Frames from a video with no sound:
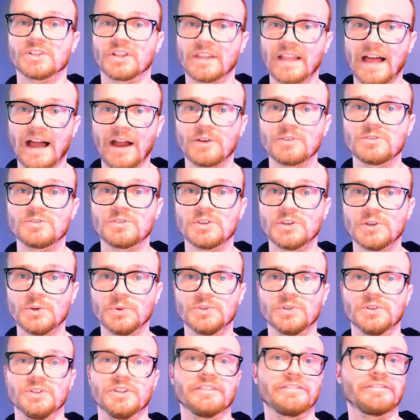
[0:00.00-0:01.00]
allows you
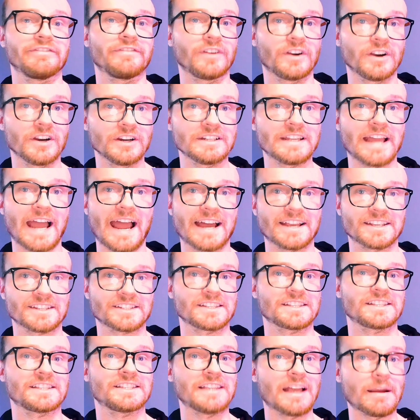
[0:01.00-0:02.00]
to defer
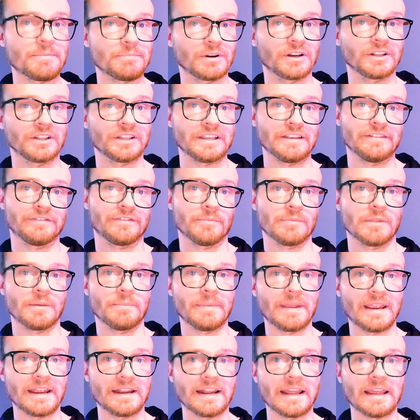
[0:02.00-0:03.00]
tasks separately from the
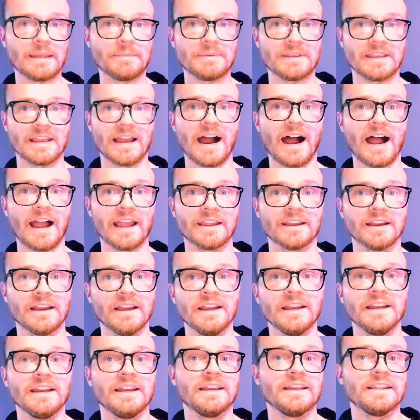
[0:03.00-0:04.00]
main API.
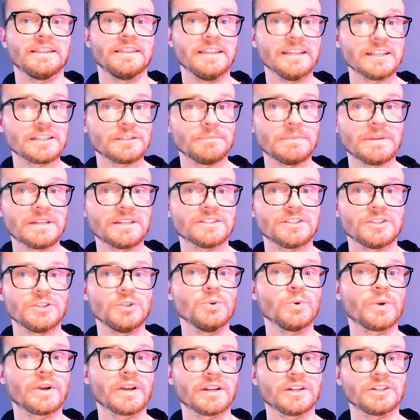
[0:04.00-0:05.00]
This means
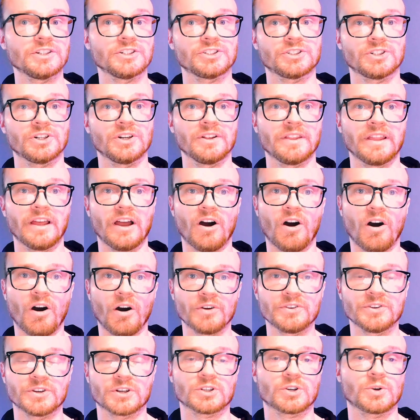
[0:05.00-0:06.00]
you can ensure that
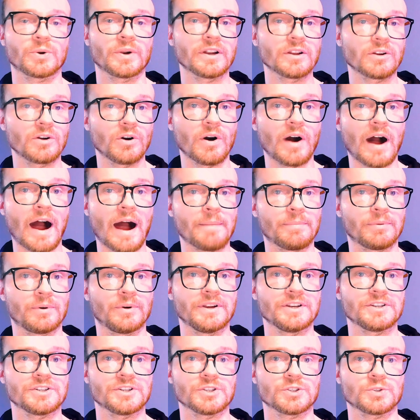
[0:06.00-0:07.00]
all your critical
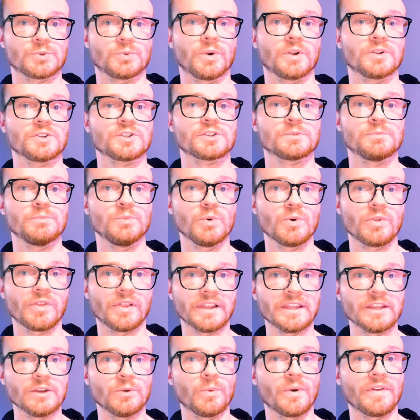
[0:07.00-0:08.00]
operations run
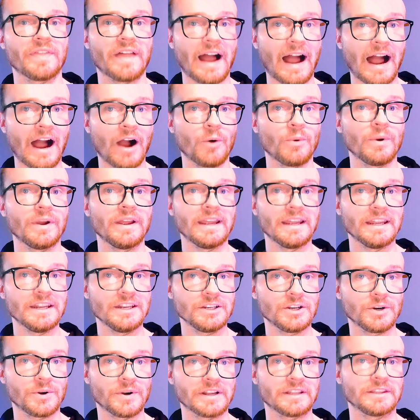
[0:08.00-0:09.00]
smoothly without
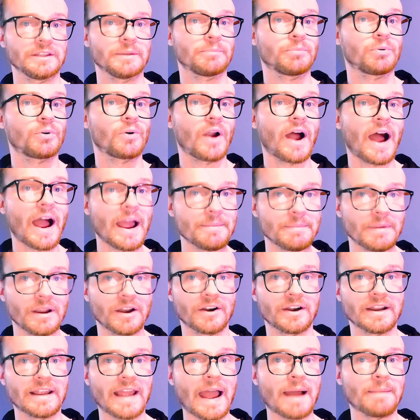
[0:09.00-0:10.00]
hindering the
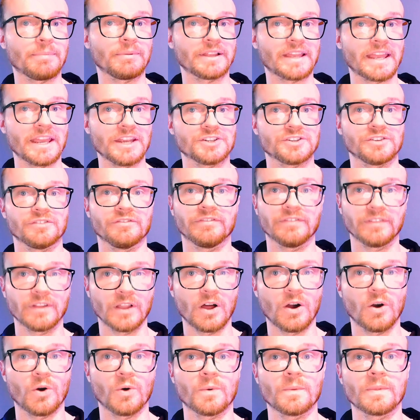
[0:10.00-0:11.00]
primary application
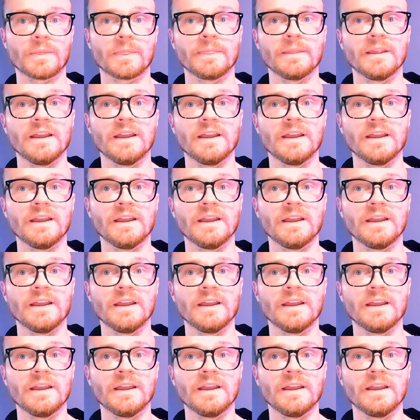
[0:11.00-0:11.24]
flow.